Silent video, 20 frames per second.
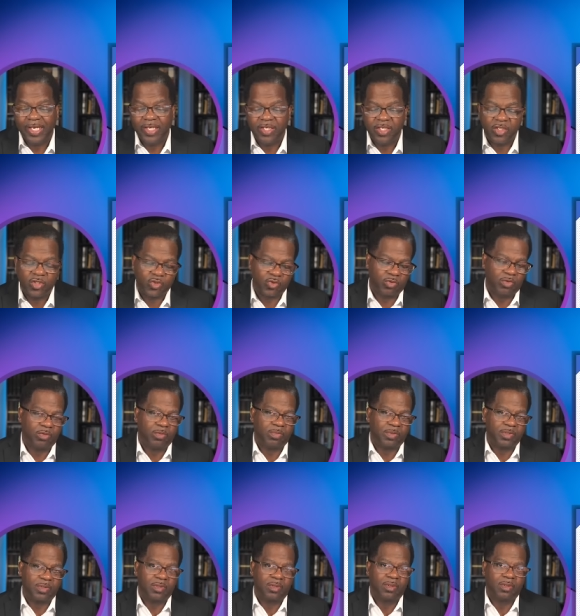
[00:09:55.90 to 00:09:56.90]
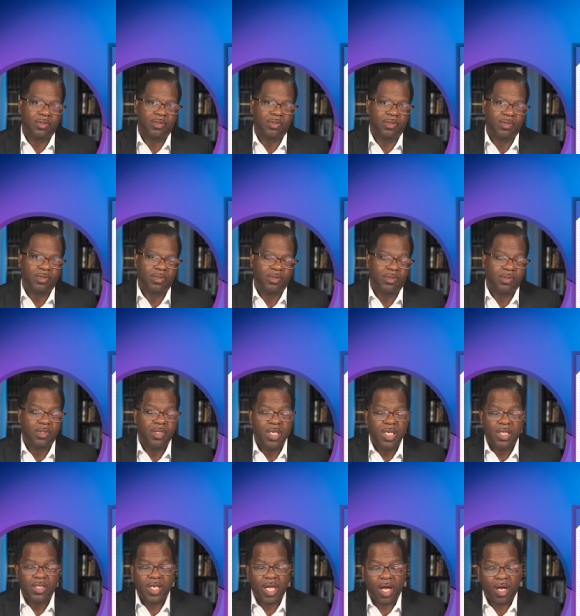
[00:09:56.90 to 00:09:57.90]
80 troops.
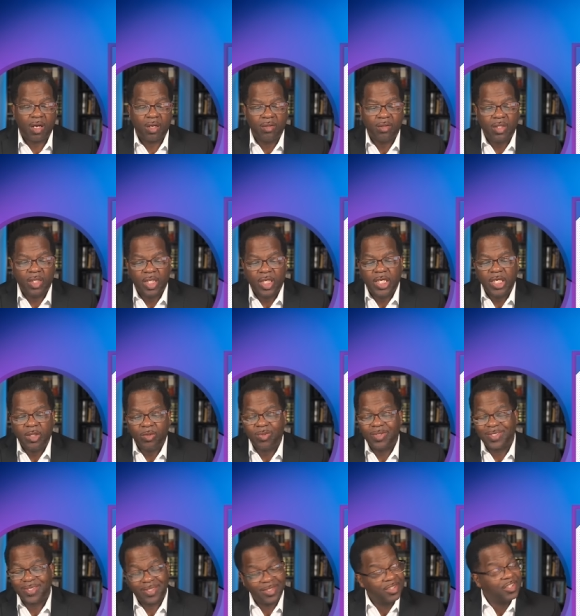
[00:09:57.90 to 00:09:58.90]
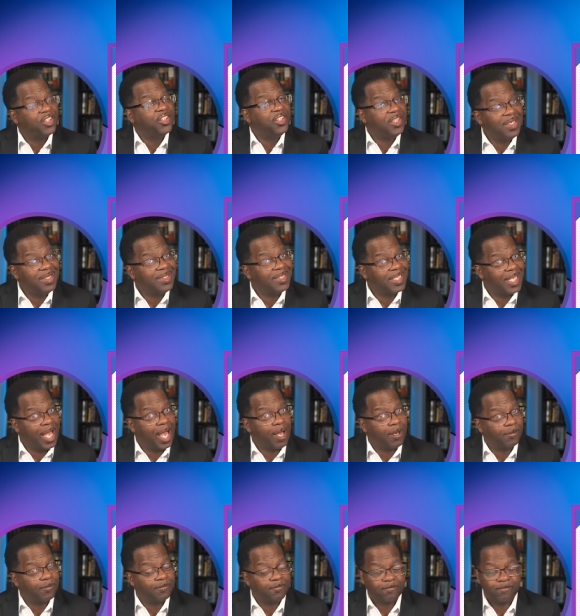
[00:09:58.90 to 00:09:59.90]
Now, he was a
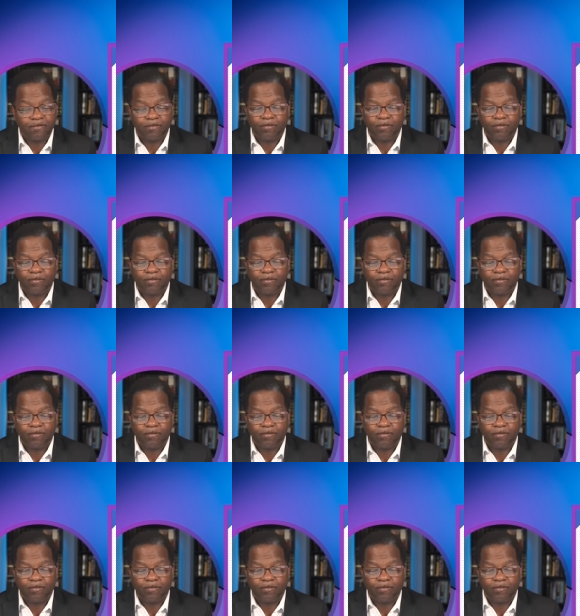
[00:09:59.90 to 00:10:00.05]
Gentile,